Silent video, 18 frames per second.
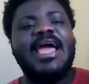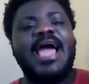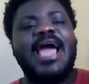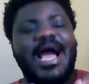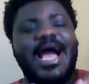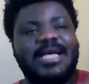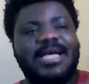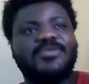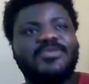
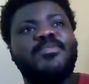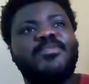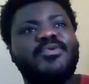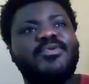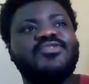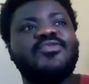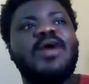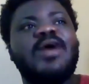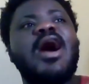as
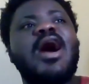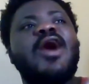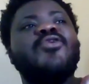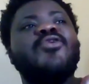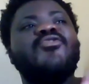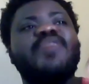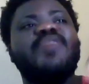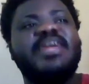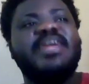opposed to how
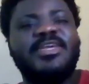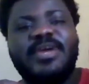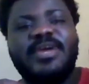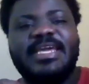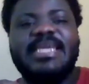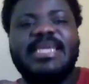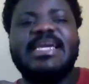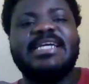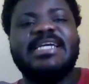ready your
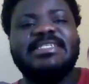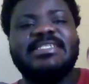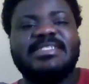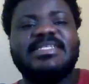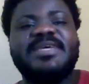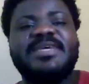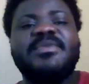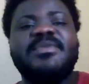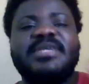AI
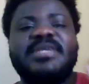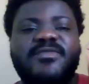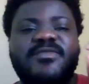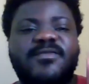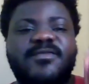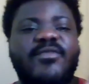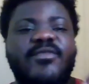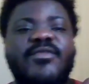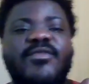system
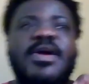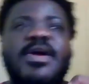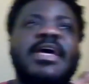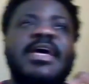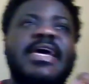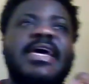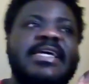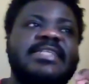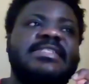
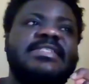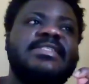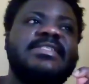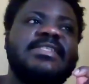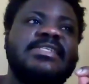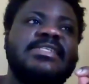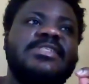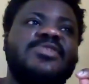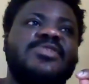
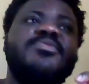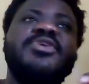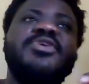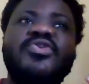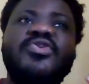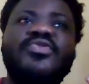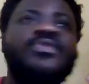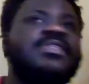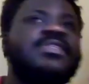is to be
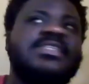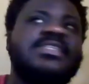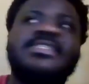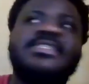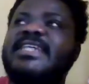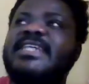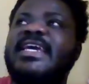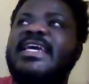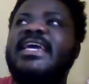used in,
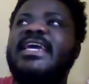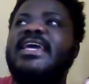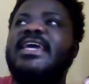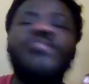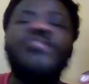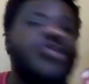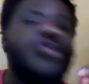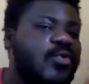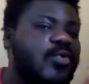say,
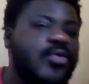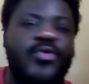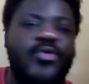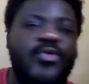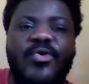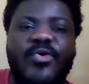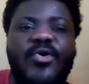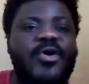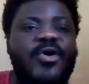Morocco
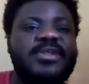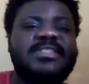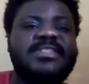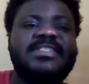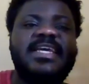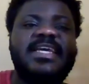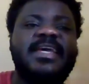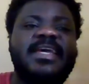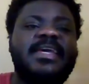or,
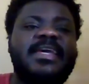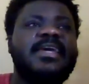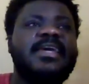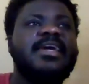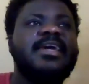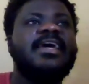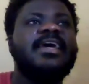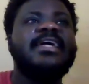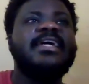say,
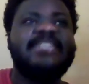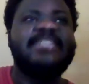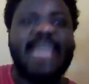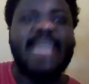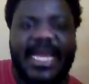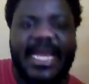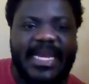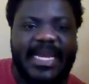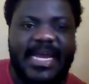
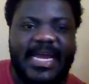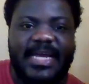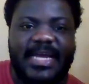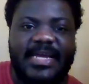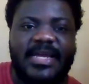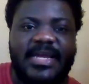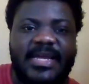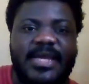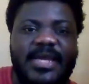China,
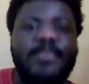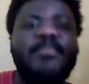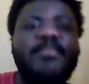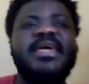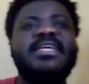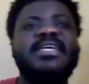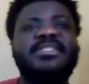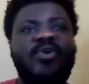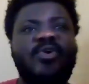
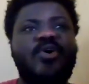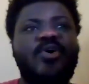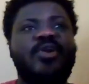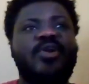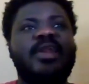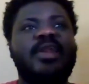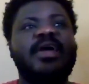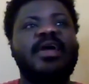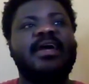based
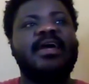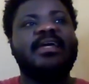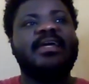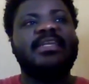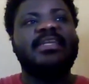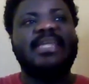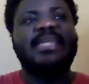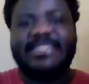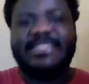on
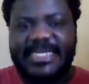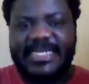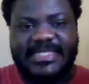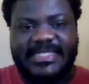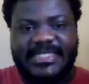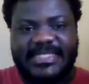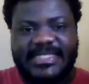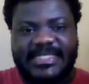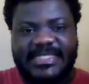the
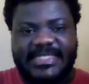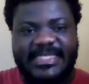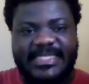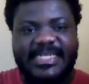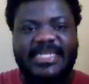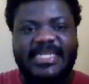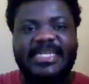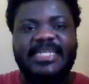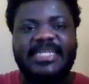
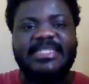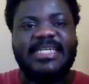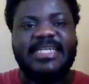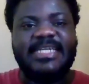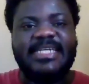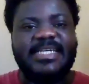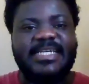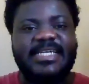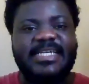testing
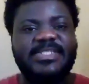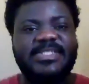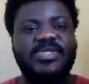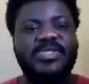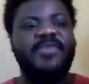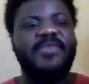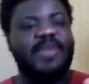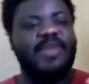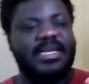data. So
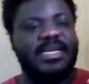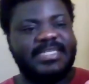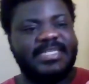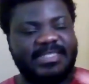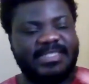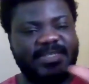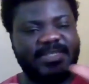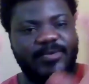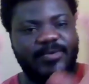if you are
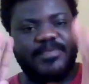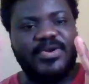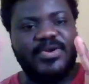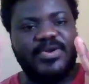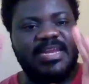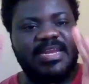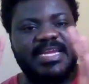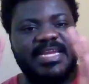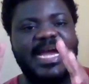testing with
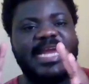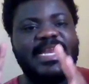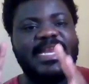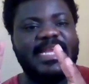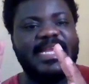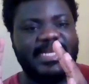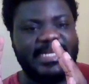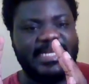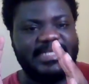purely
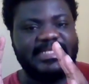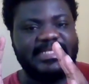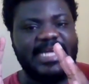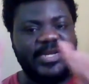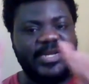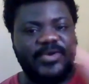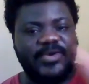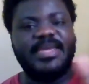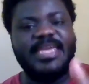Ghanaian data,
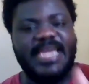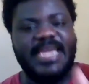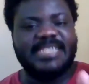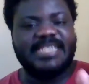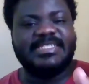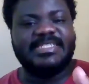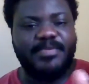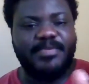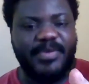your AI
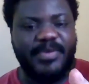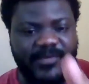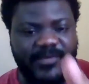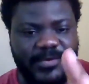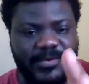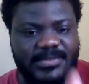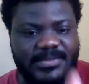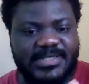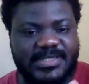system
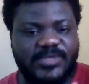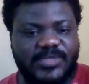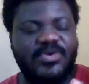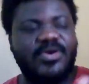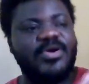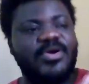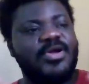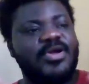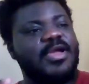performs this well.
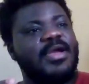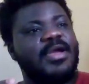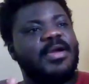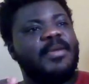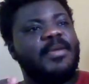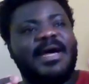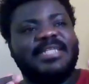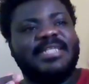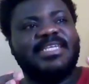But
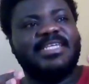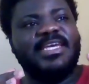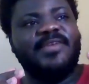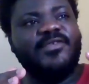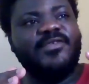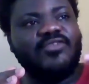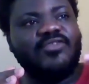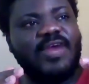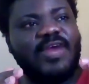if you try
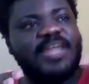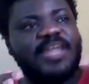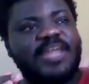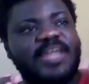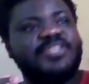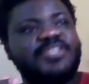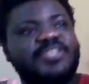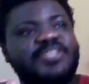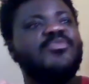
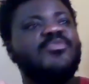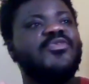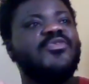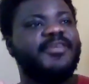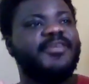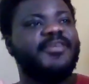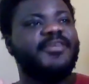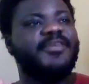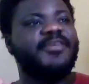to
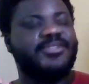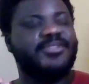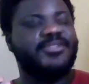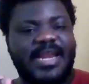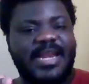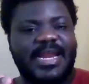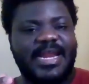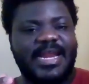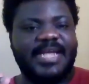move it
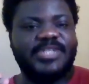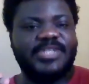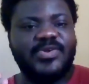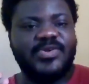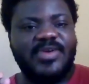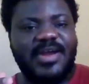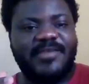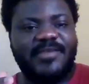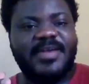to another
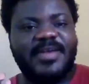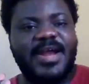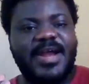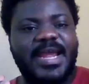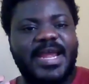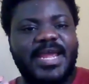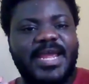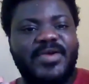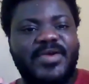geographical
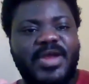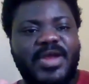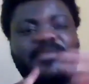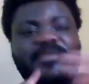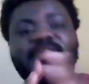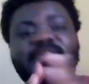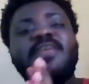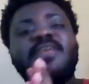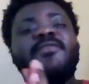area,
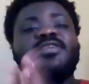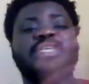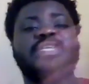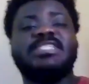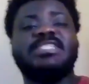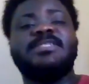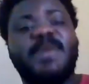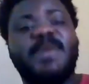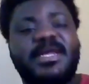even if you
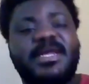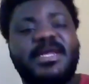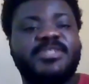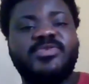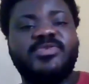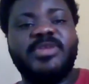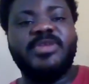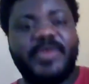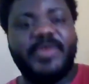expand it
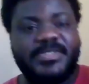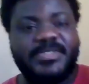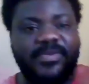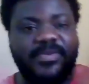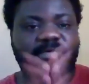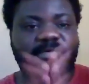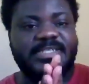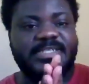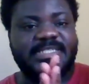to the rest
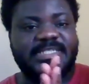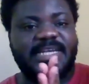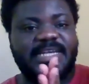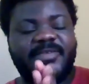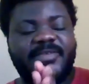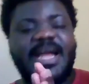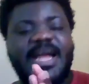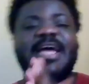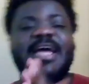of West
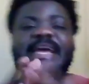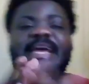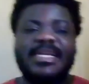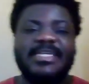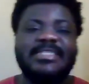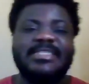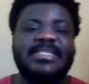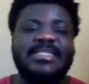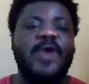Africa,
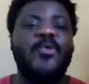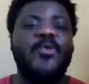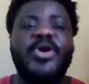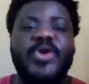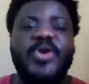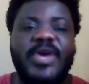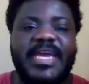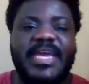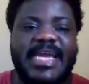this is how well
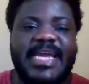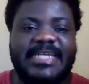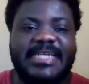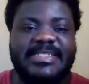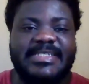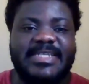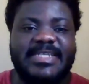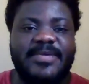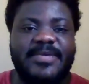your AI
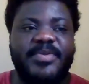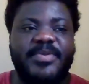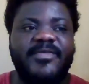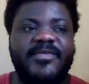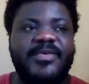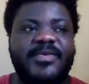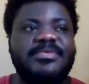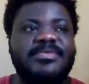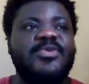system
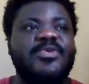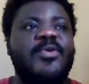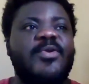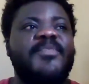performs. So